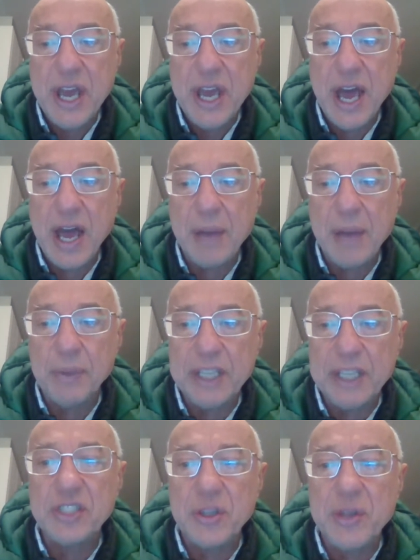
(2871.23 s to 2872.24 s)
Um,
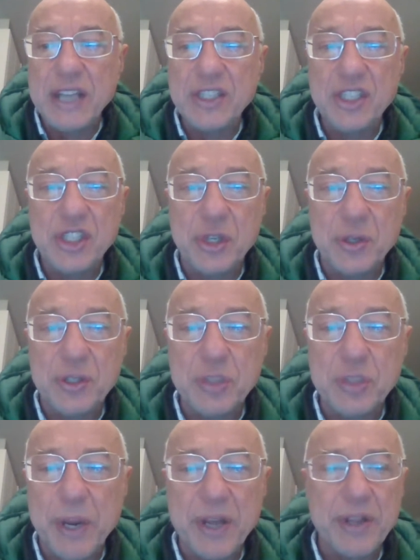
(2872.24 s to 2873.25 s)
let's do that, students.
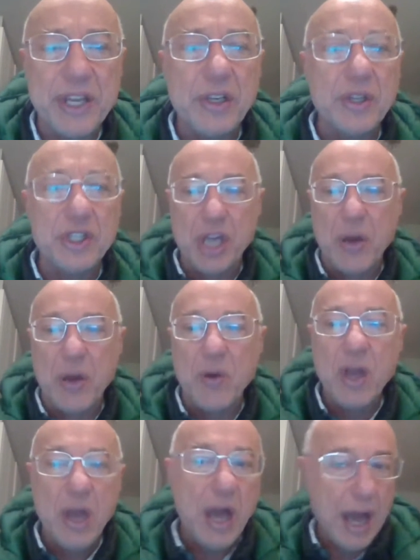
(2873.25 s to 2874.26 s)
But I think, Lucio,
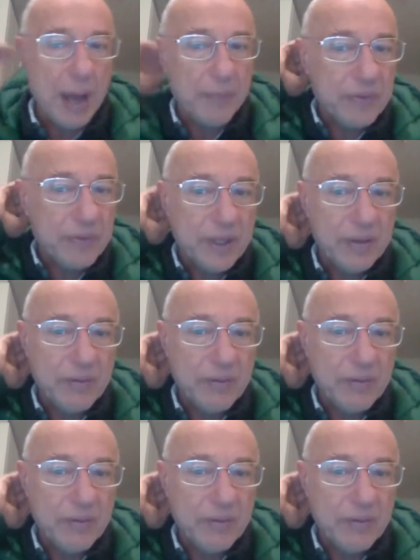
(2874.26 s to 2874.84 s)
um,